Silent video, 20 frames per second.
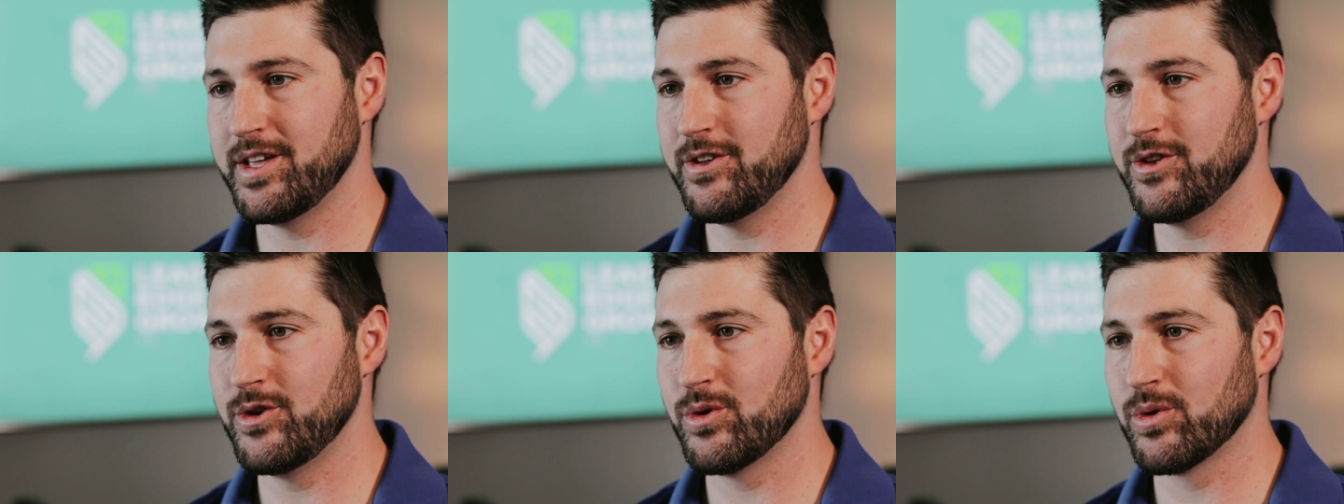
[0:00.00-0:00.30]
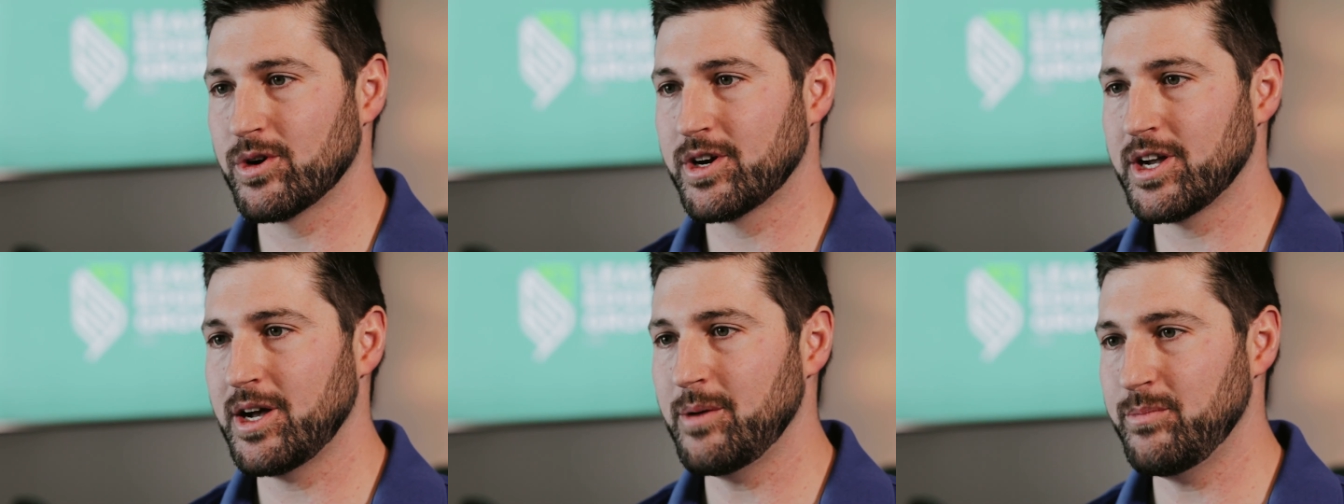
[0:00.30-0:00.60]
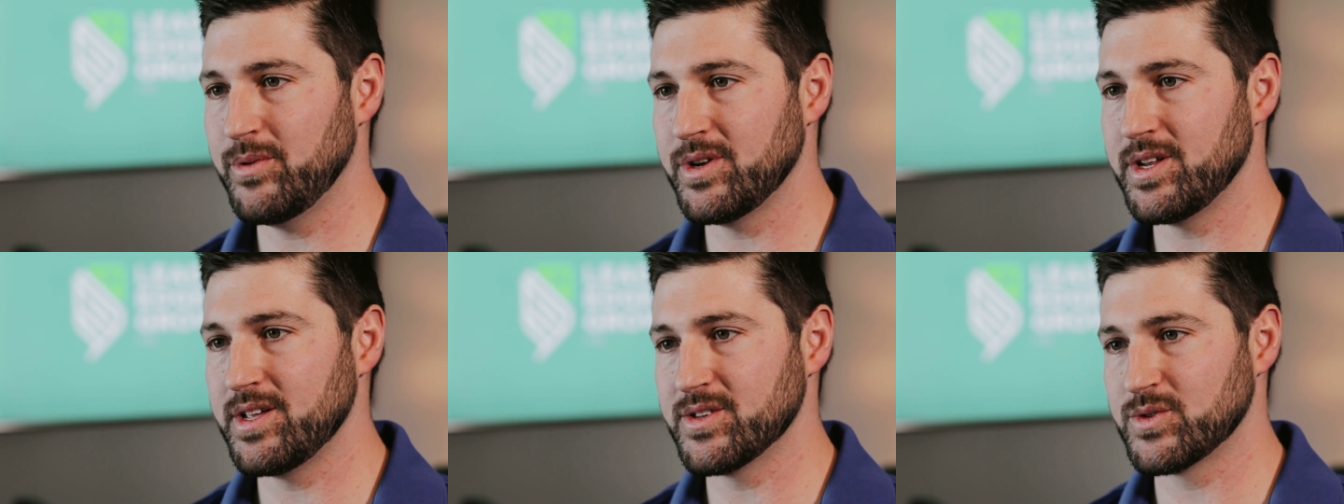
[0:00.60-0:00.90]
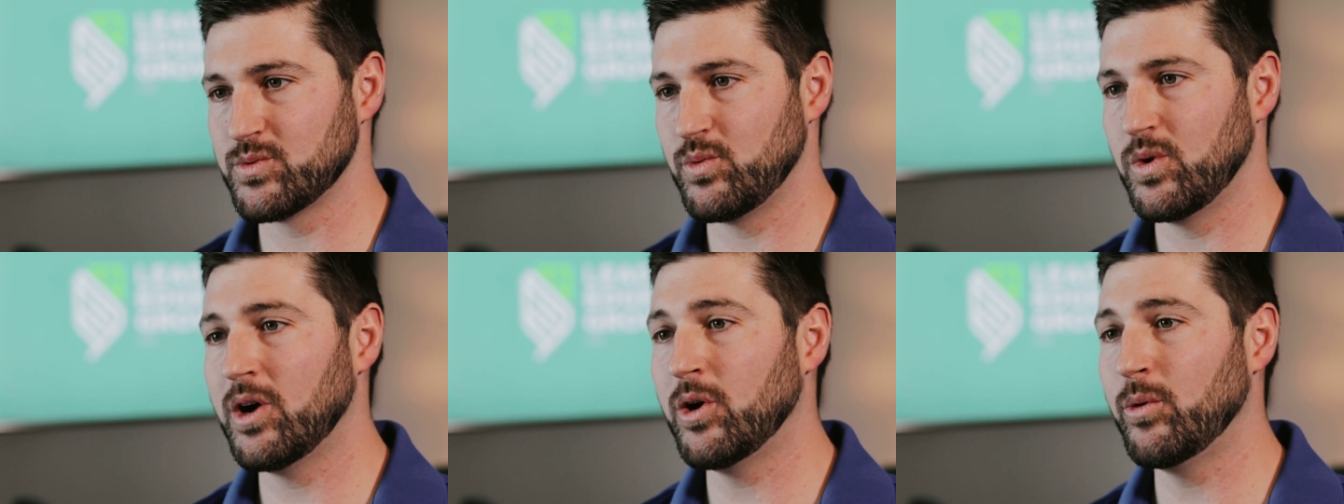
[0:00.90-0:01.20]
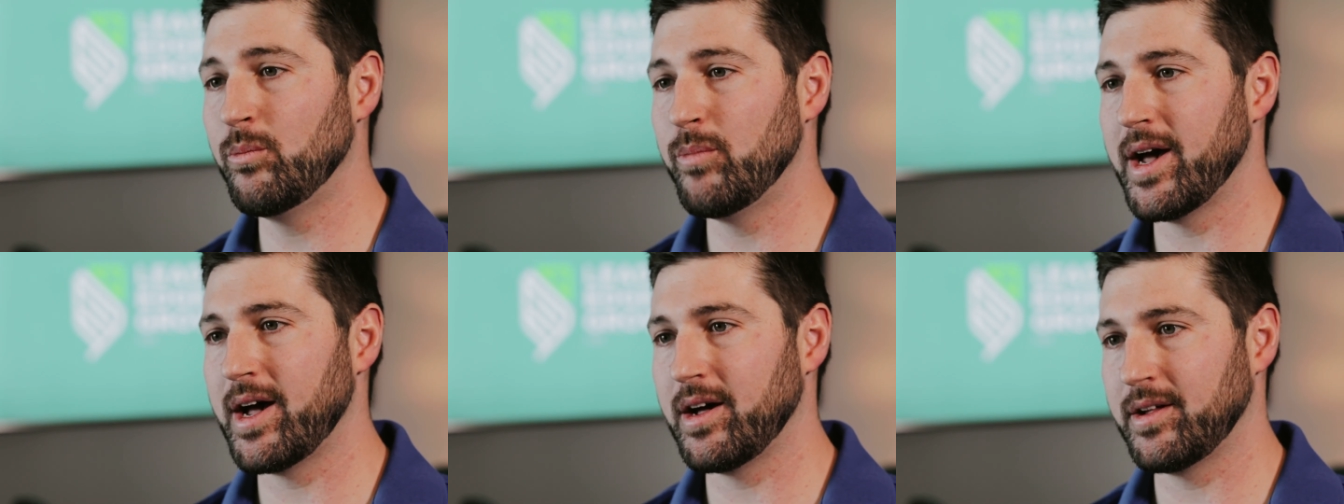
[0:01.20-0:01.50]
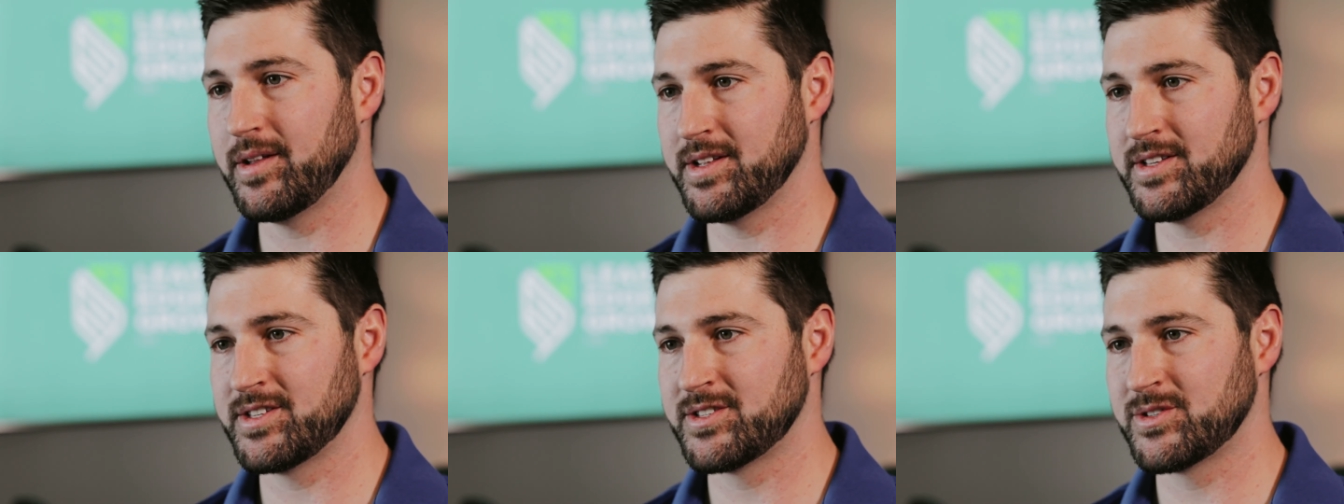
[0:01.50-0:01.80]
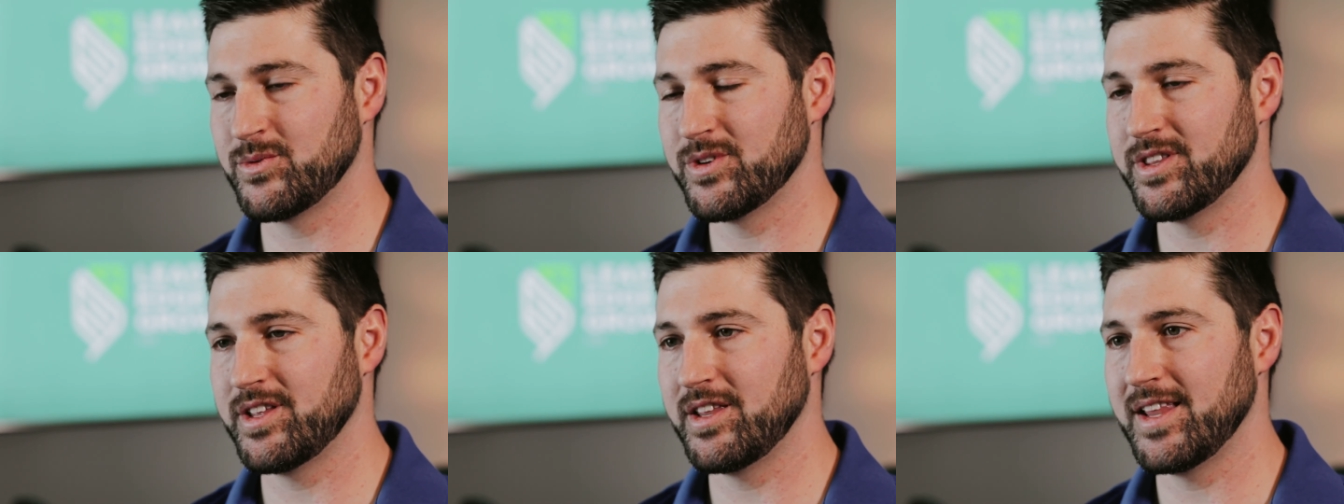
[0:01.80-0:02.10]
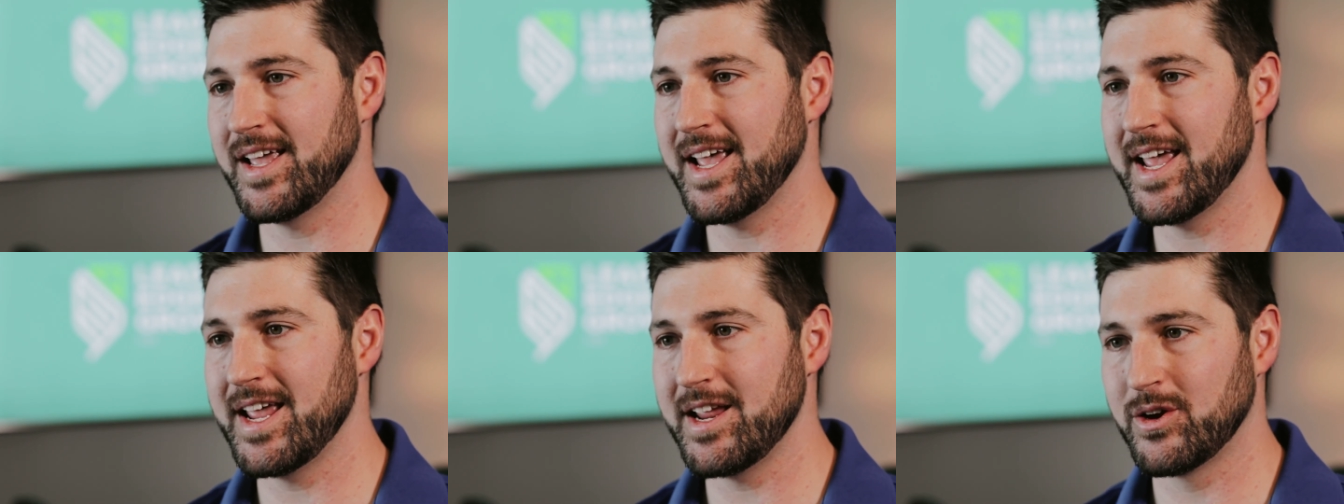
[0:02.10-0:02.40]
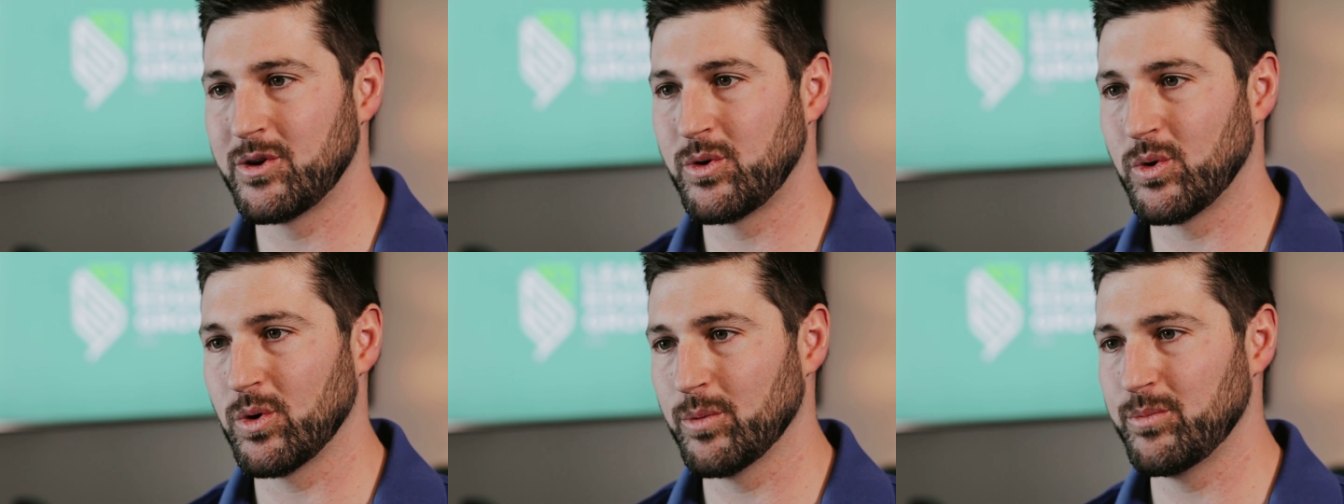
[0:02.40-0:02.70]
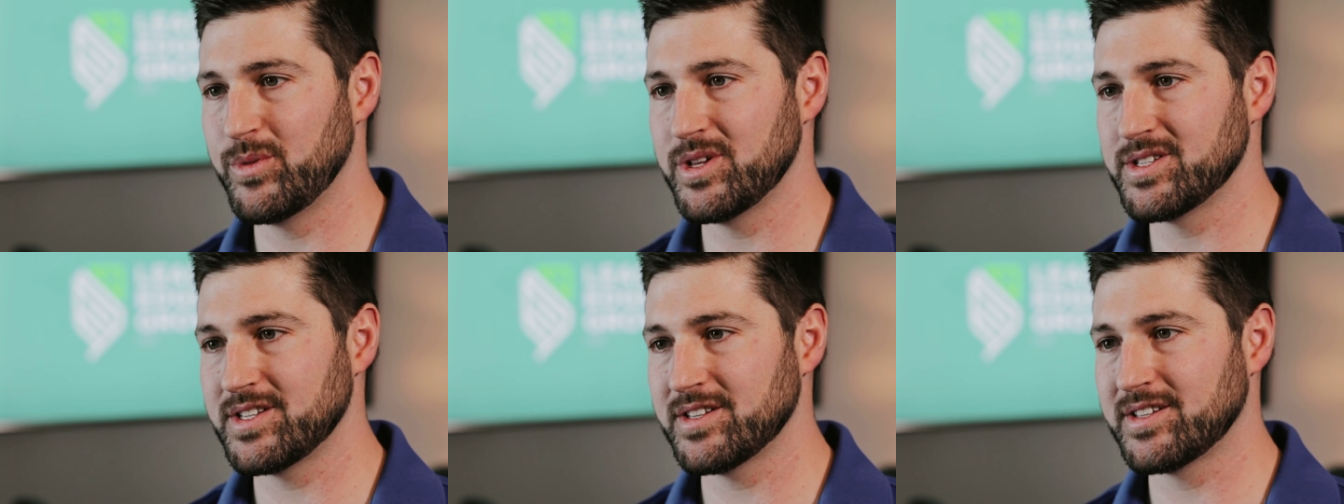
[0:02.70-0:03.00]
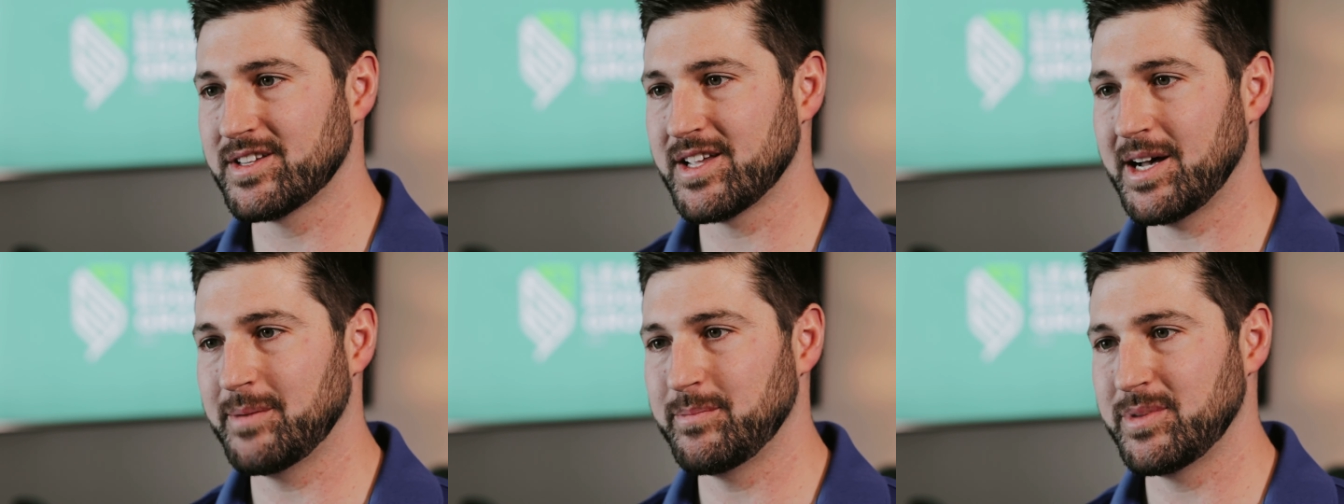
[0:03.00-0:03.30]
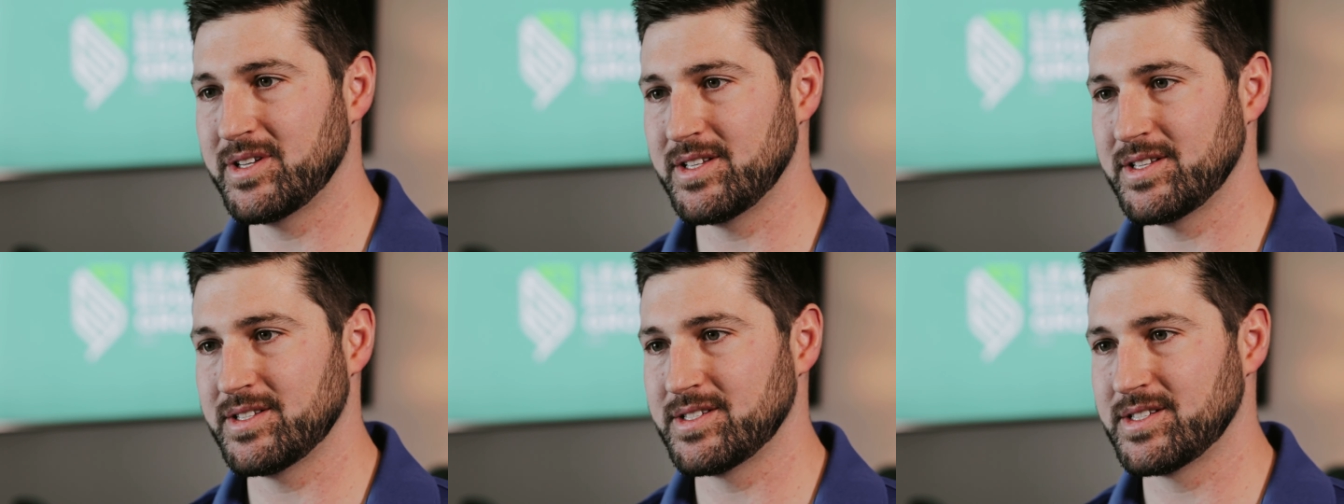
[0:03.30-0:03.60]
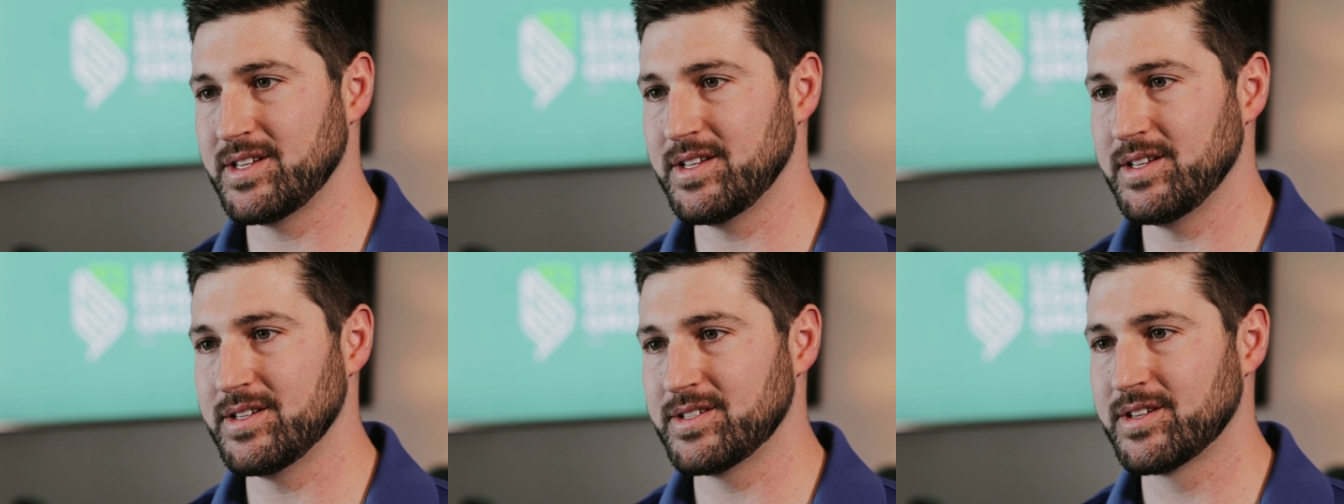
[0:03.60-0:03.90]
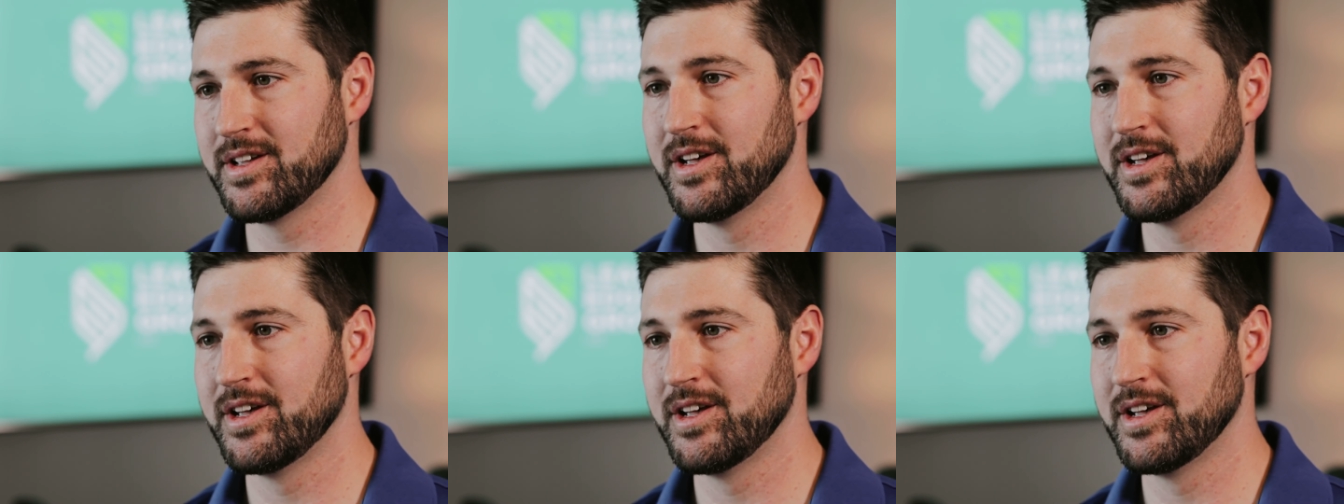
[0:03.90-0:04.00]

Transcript: your company is well balanced within the eight core business competencies